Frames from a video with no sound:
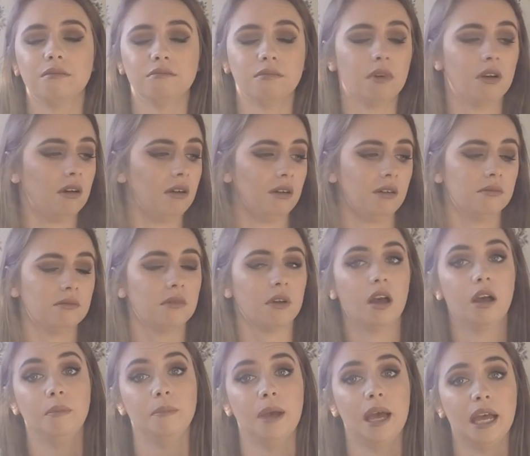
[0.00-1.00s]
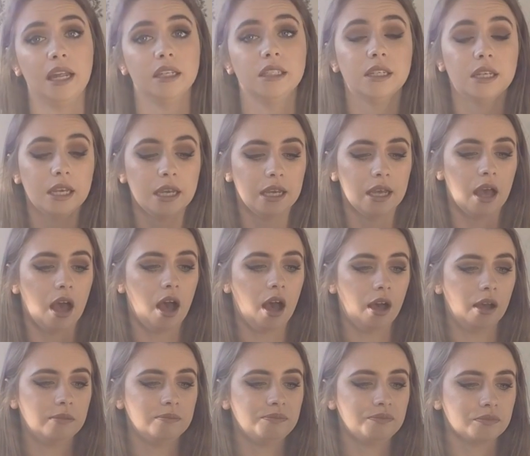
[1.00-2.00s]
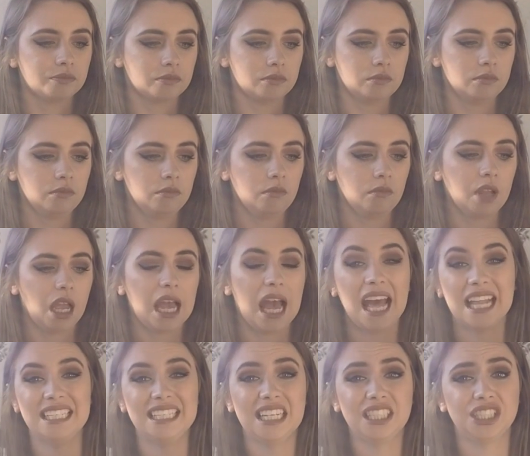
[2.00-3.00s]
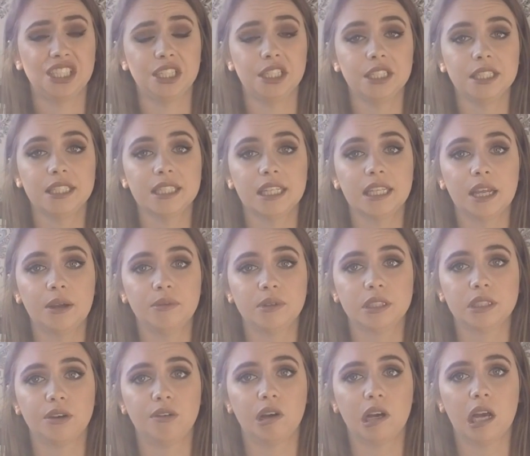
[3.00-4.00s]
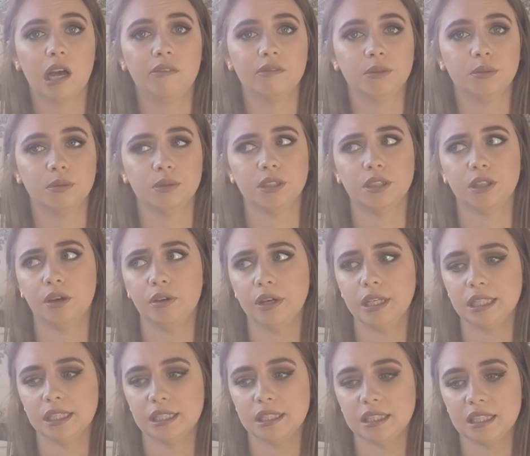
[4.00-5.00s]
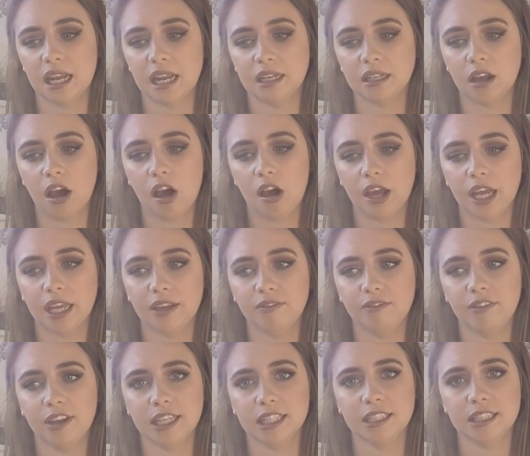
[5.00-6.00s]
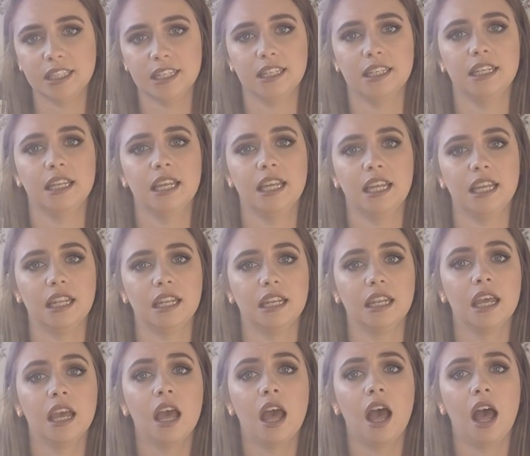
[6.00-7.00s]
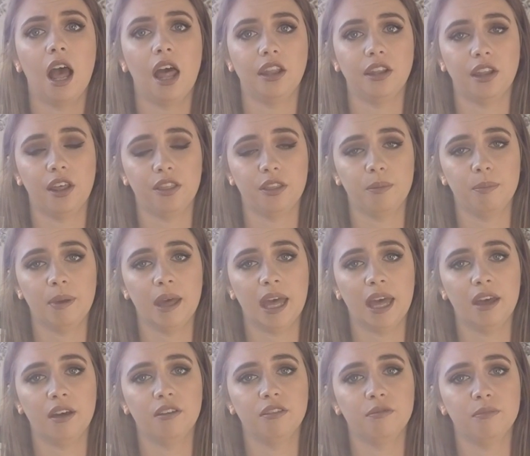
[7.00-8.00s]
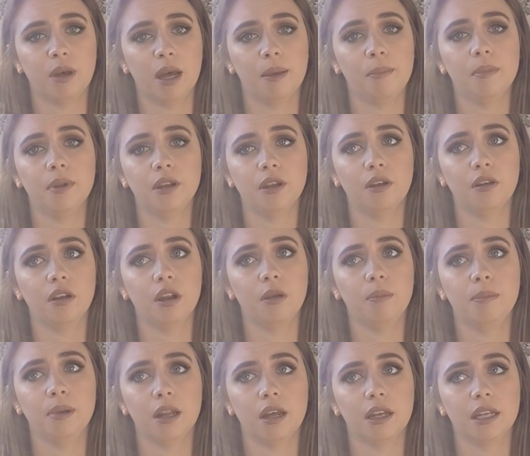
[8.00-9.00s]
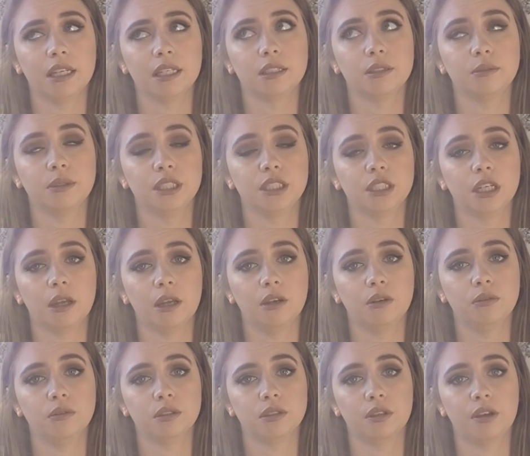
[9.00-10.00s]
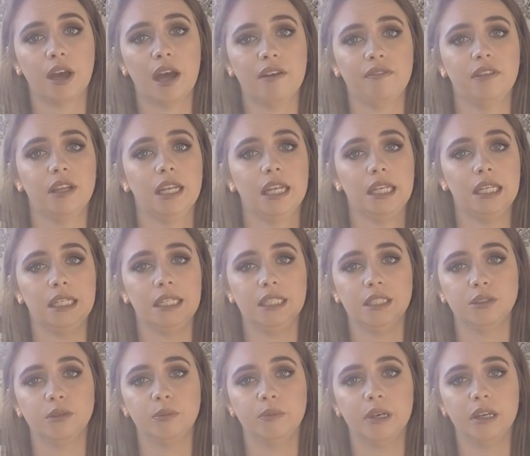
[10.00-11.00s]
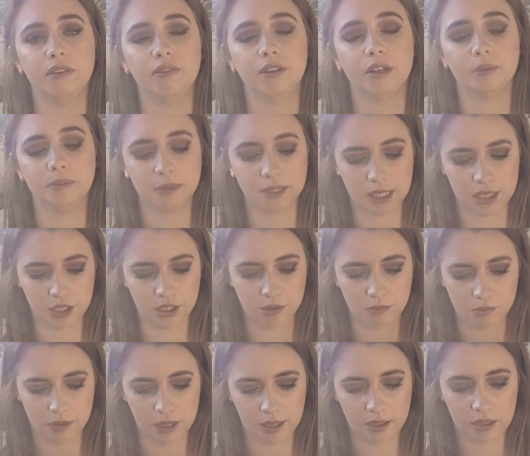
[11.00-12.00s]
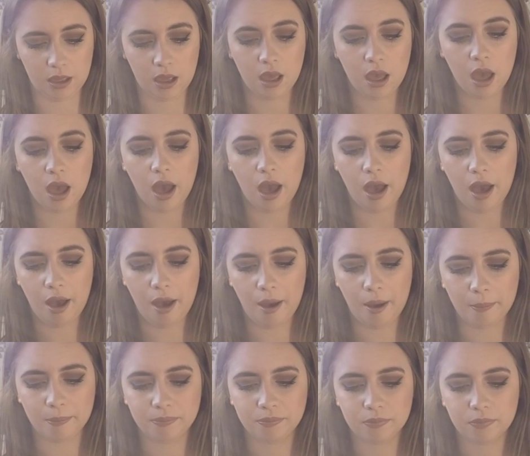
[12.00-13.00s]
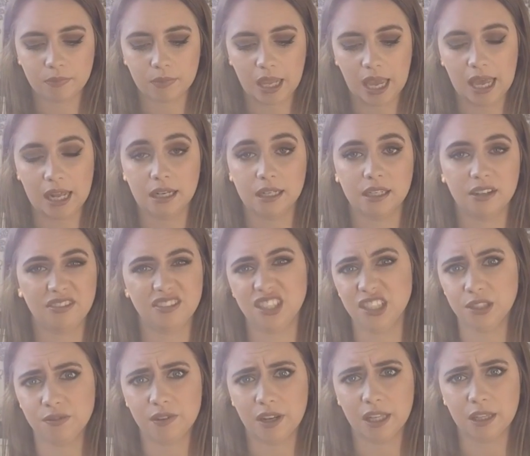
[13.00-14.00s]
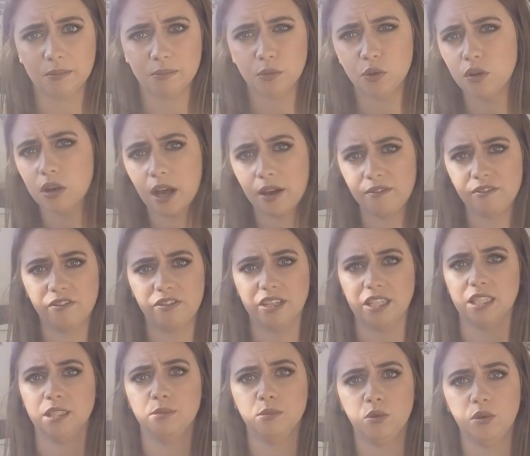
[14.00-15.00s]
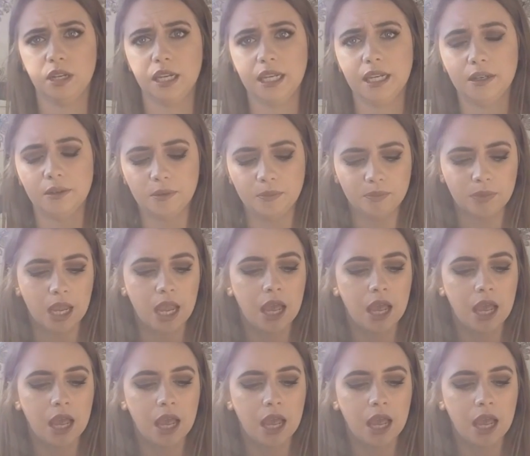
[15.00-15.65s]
well, I'm mad. And yeah, she just said they were so uncomfortable, so instead I invested in another pair of my Manolo Blahniks, which I also have a little bit of an obsession with. And I've just found them more comfy, smaller heel.